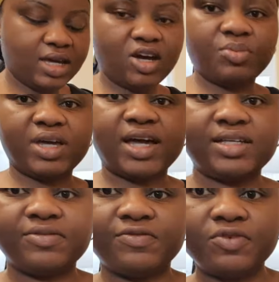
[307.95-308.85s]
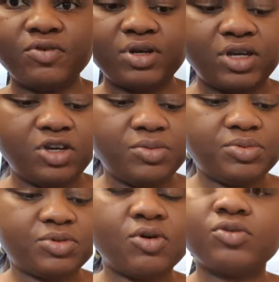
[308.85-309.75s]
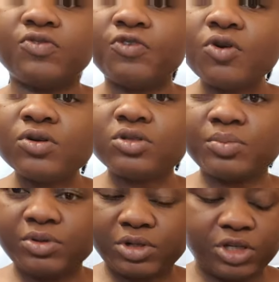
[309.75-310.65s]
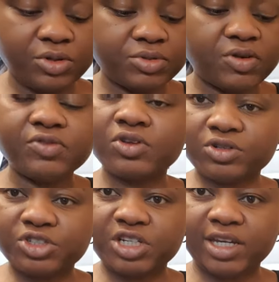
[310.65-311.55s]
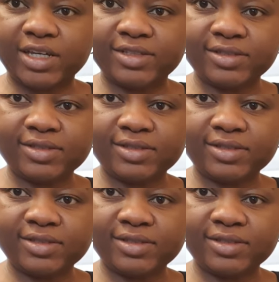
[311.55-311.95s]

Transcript: I'll be adding four cubes or four double cubes of Knorr chicken